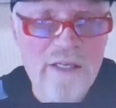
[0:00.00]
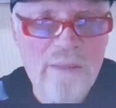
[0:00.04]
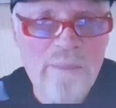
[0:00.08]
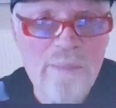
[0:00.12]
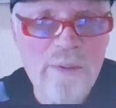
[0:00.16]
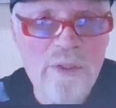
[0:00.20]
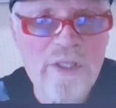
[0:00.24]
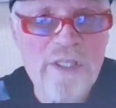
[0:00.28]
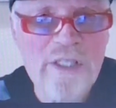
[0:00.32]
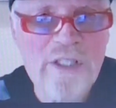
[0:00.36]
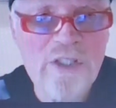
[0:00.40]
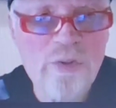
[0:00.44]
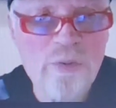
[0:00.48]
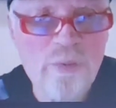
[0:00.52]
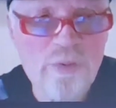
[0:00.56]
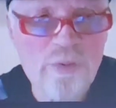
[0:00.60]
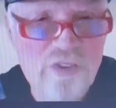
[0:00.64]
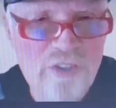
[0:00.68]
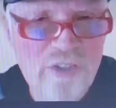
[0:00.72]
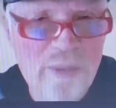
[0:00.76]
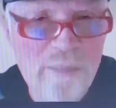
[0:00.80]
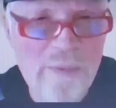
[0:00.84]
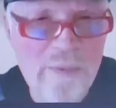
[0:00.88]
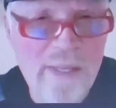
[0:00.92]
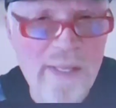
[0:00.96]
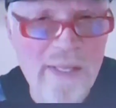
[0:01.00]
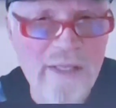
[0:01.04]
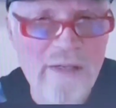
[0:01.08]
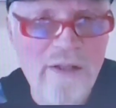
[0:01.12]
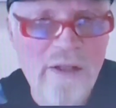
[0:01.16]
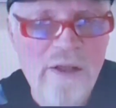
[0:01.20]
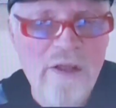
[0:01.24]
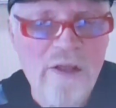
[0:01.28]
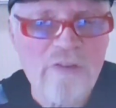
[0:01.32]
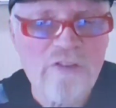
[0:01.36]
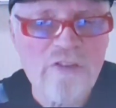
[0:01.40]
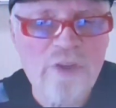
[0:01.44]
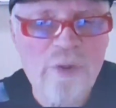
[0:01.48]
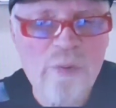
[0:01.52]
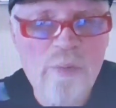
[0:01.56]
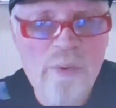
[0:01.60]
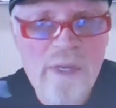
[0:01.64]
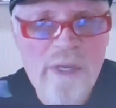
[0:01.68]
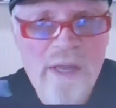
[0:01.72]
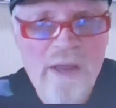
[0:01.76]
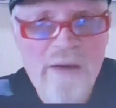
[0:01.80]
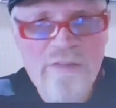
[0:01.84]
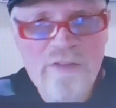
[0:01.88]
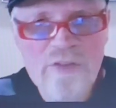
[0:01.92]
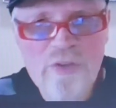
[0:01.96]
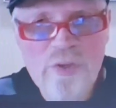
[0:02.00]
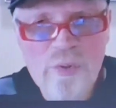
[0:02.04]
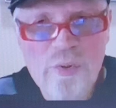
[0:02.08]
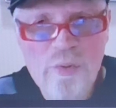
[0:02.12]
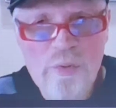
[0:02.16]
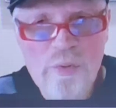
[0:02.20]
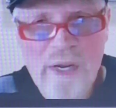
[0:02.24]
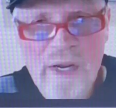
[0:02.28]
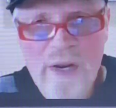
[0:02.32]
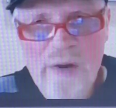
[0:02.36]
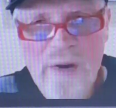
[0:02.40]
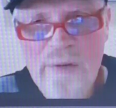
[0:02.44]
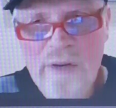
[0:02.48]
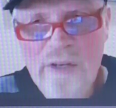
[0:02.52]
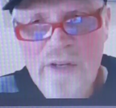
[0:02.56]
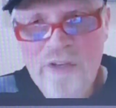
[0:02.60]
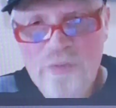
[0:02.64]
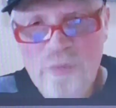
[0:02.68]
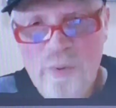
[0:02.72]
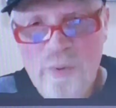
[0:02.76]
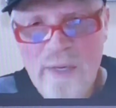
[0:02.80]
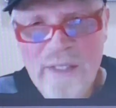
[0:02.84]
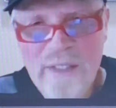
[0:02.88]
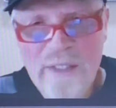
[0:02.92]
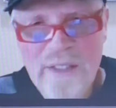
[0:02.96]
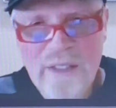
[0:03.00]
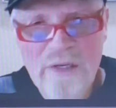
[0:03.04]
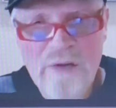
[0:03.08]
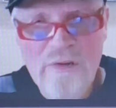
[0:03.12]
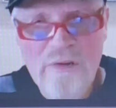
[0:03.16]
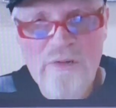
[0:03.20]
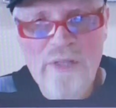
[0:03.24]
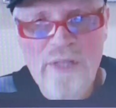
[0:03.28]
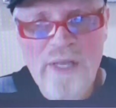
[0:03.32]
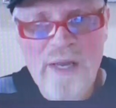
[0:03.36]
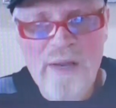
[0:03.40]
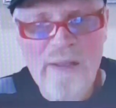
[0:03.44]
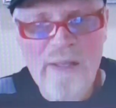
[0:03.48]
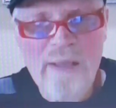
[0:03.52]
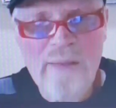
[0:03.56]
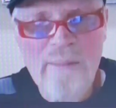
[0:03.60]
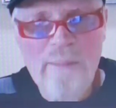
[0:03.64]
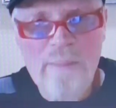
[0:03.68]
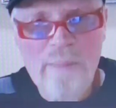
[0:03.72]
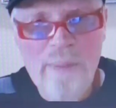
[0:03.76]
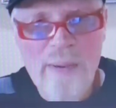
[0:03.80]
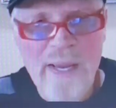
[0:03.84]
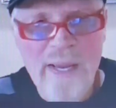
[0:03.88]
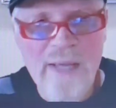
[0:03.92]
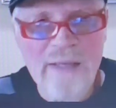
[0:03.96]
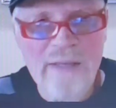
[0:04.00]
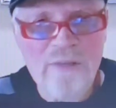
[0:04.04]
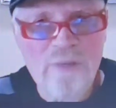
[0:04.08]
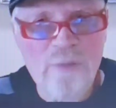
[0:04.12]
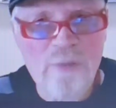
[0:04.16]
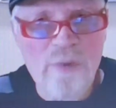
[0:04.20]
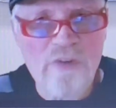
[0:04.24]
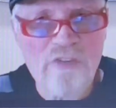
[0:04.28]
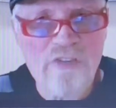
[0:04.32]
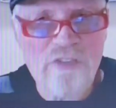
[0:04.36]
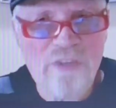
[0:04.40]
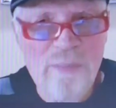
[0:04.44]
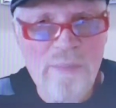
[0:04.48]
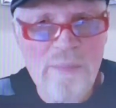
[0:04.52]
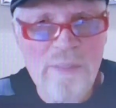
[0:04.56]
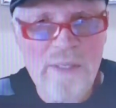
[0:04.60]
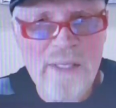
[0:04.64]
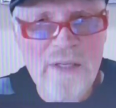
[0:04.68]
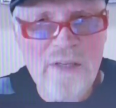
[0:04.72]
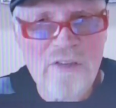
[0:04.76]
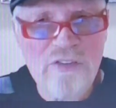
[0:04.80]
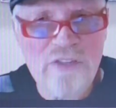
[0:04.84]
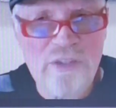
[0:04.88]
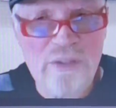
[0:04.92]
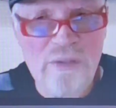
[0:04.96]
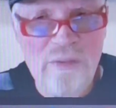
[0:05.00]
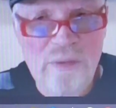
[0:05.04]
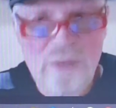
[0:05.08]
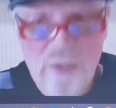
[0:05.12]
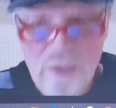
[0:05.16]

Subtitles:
the ability to assimilate. So we have 2 areas right there that impact our assimilation.